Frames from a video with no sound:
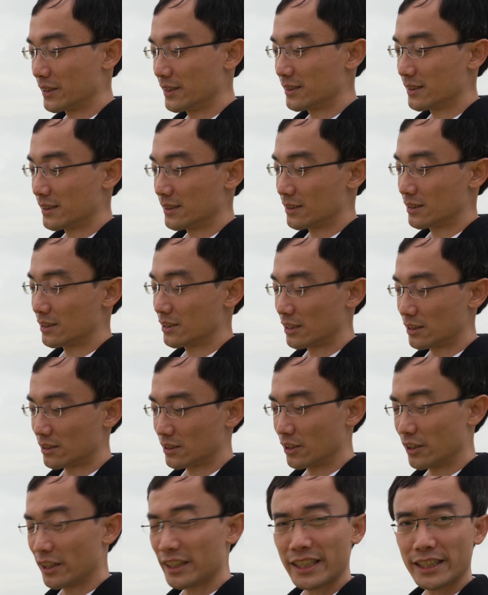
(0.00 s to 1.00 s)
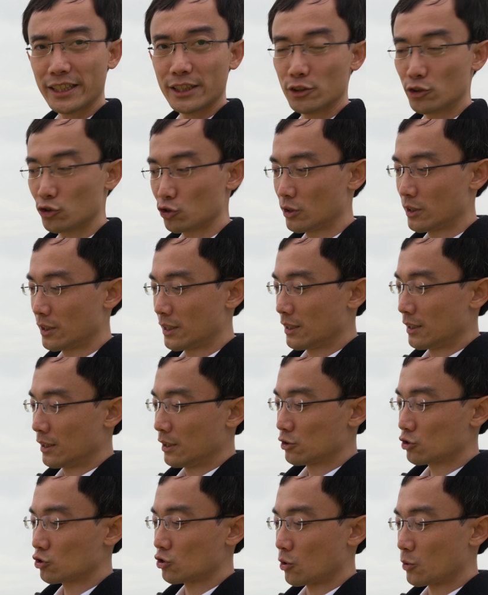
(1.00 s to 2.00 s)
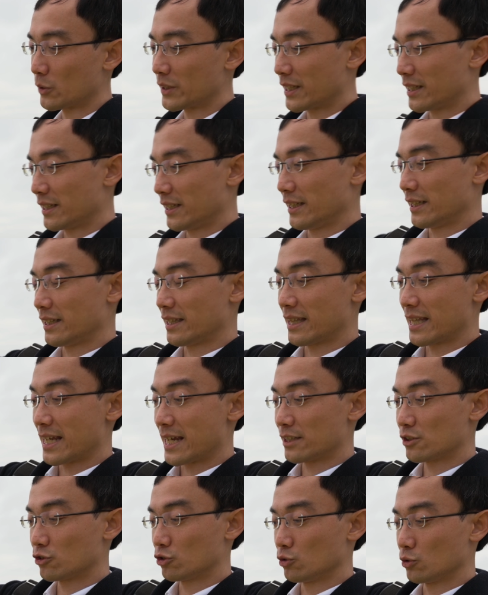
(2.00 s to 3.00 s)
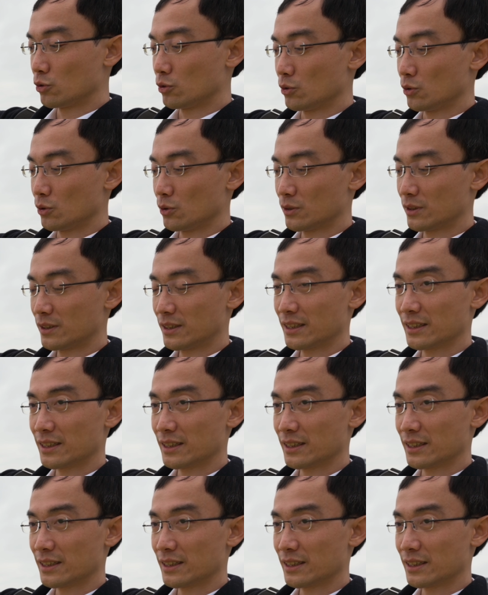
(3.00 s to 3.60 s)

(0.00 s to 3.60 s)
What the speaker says: This is just the hinge so that it lets you do